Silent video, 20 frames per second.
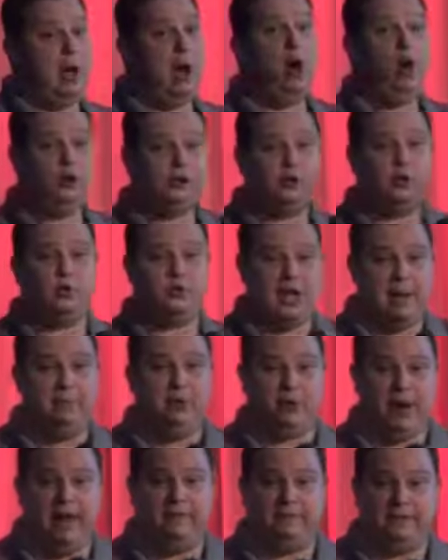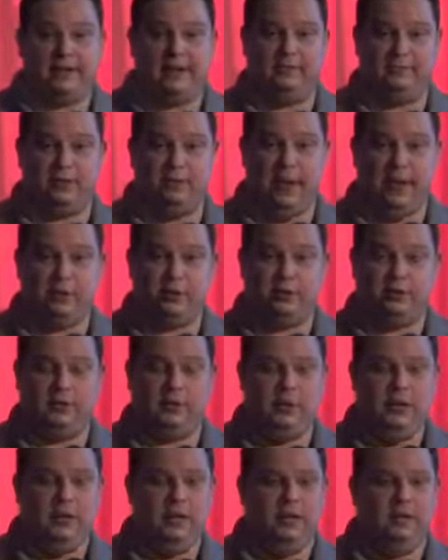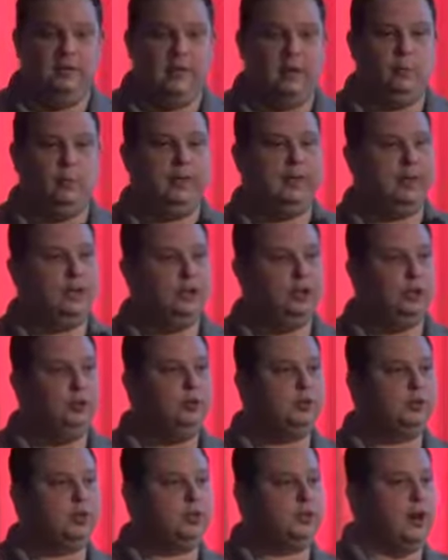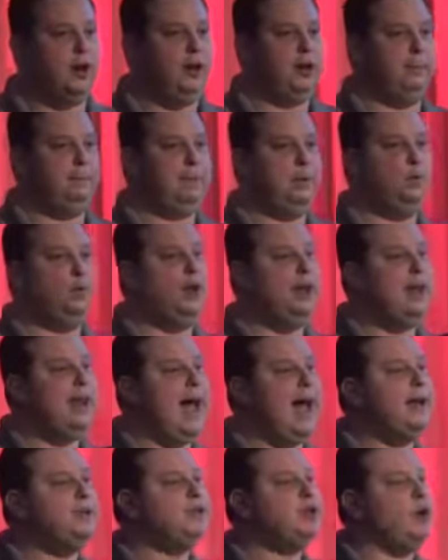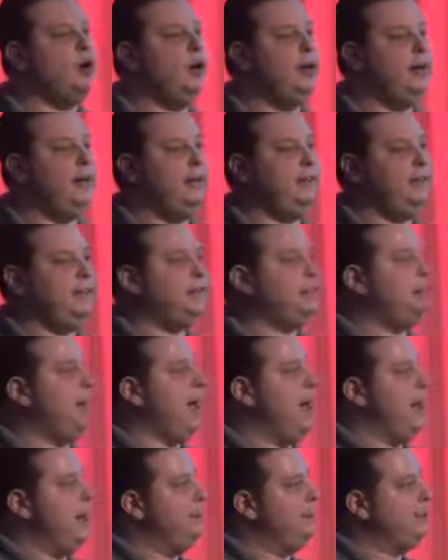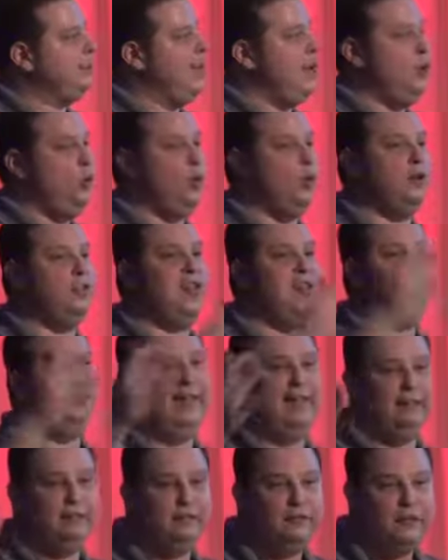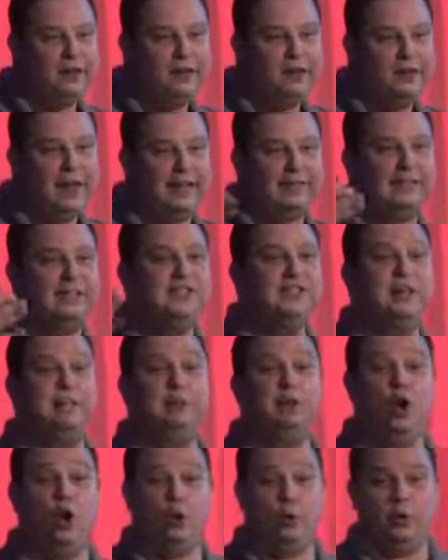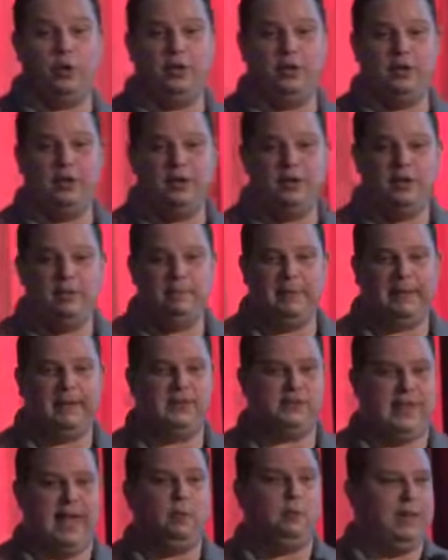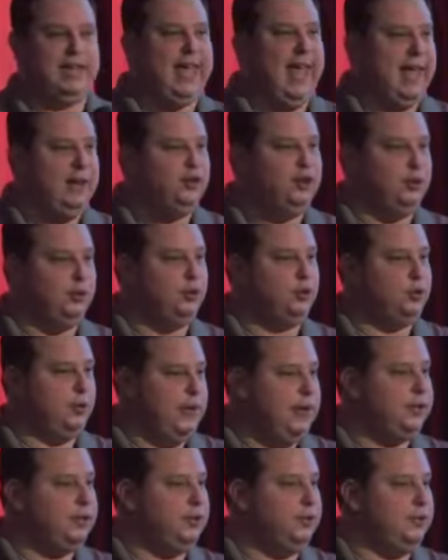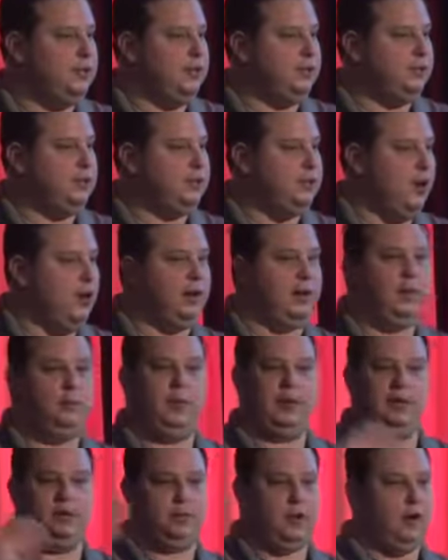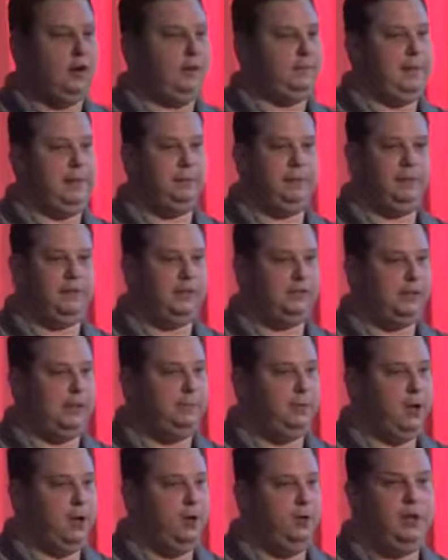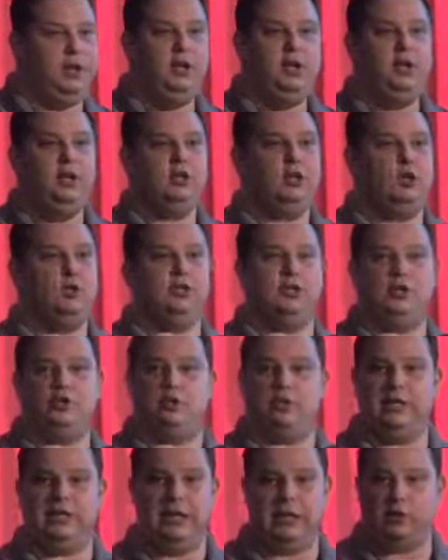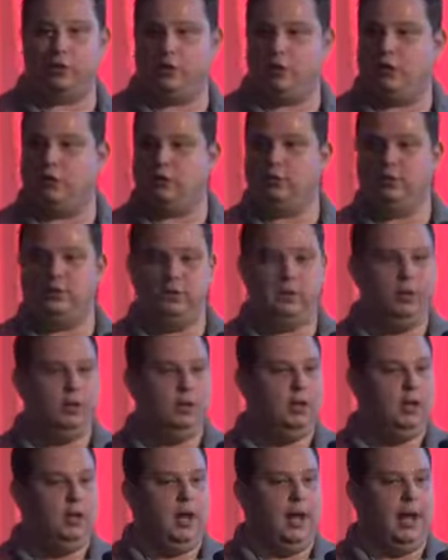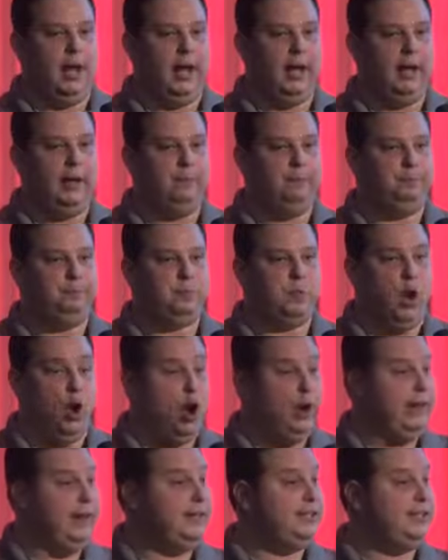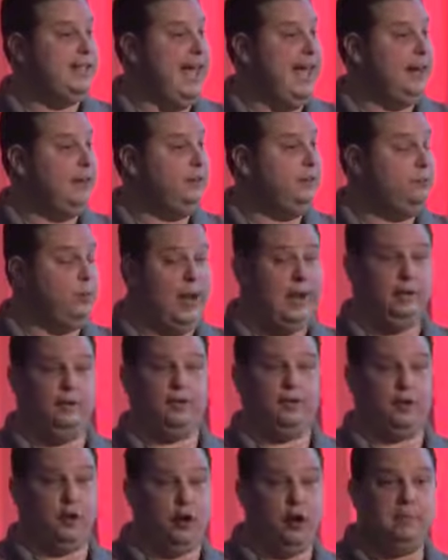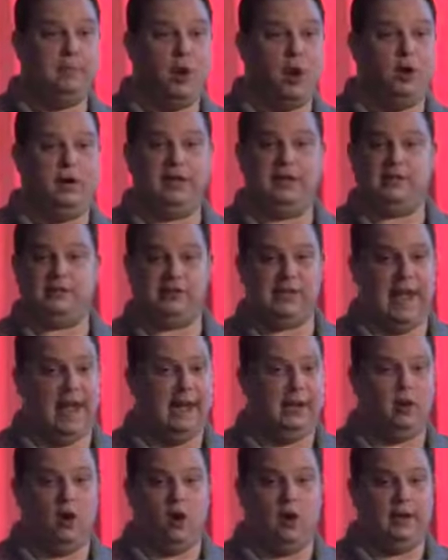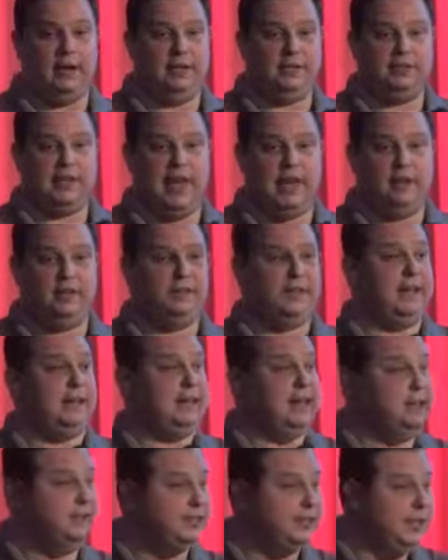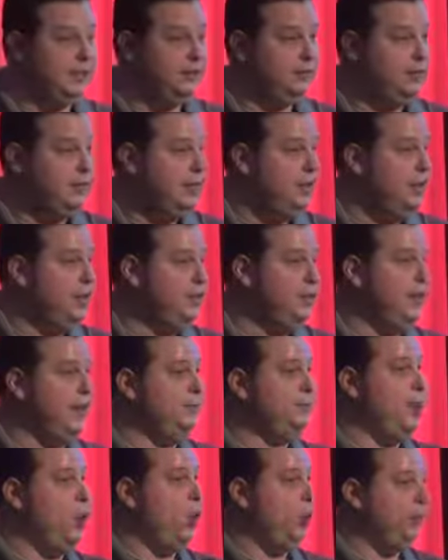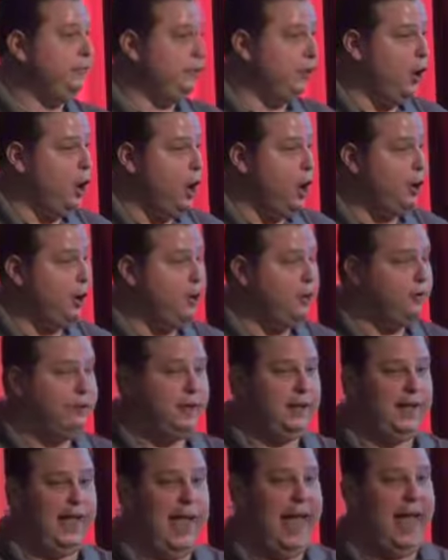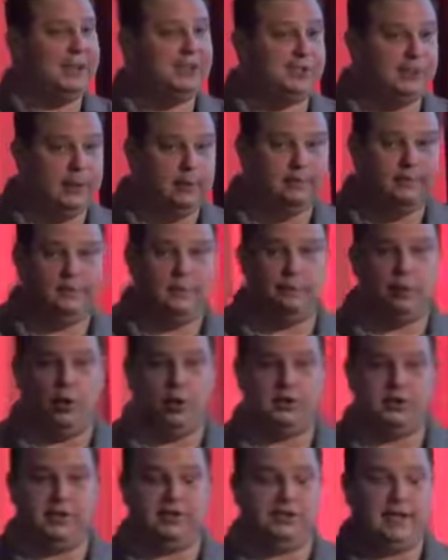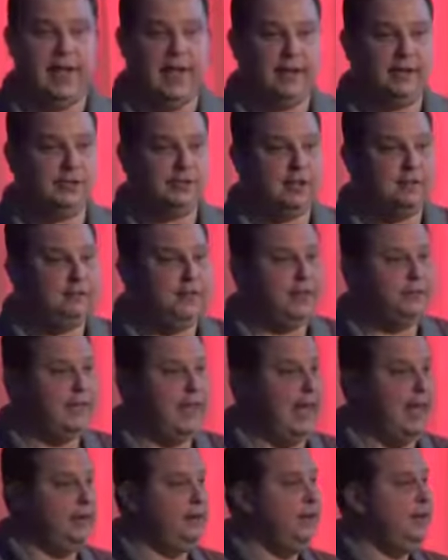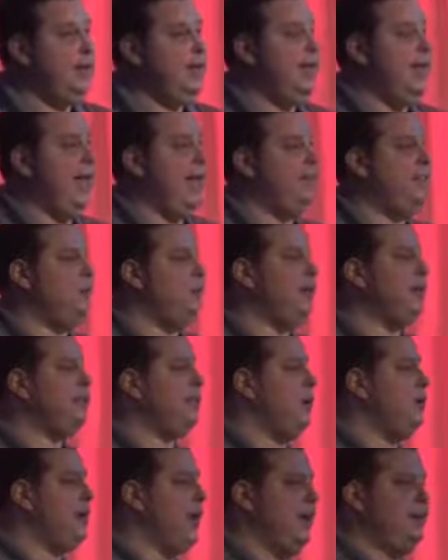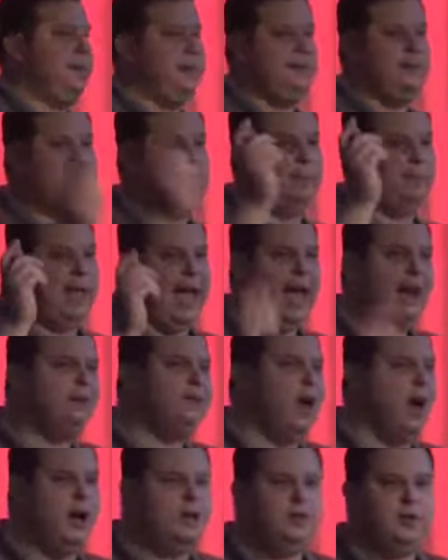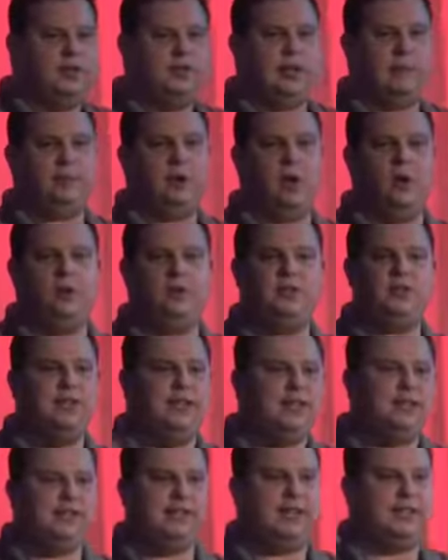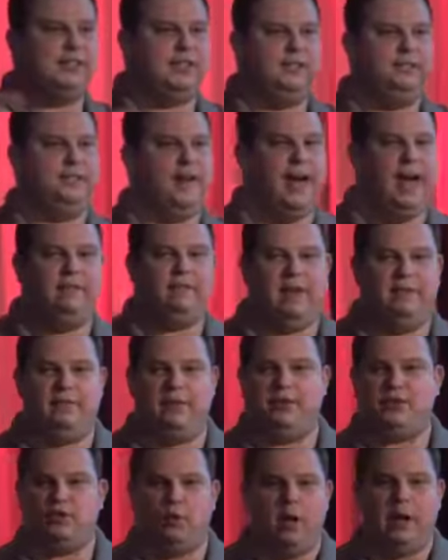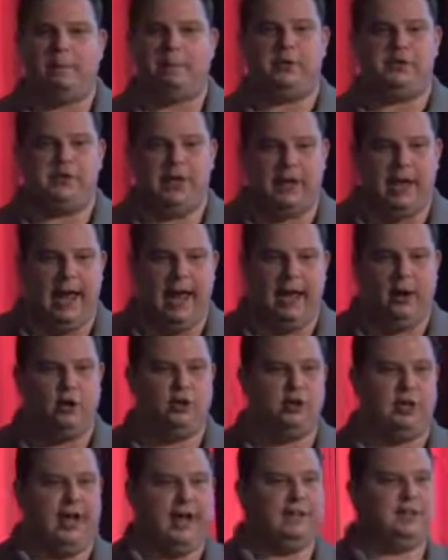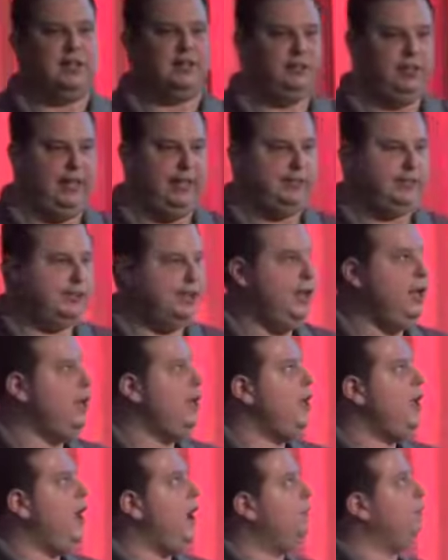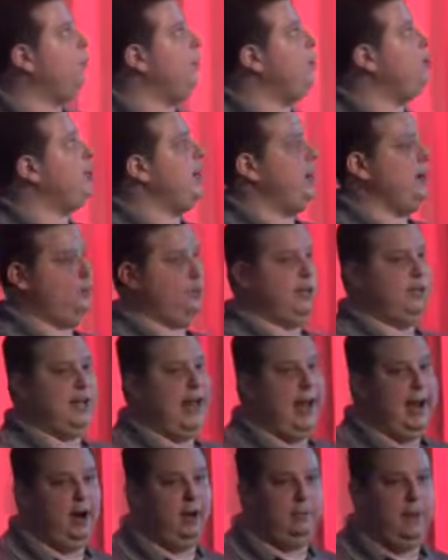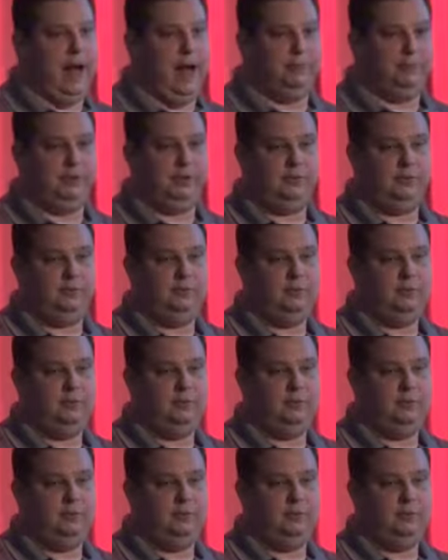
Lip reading: also demographic information that we can use to target, but we're not targeting these moms where they live, at the zip code. Because that we can do. Traditional digital targeting, we can target people at the zip code using traditional audience data, right? Third-party static audience data, think Nielsen, think Polk for auto, think Axiom for purchase data, stuff like that. And then we say, okay, out of 100 zip codes, these 65 have a 20% higher chance, at least, of reaching retired moms.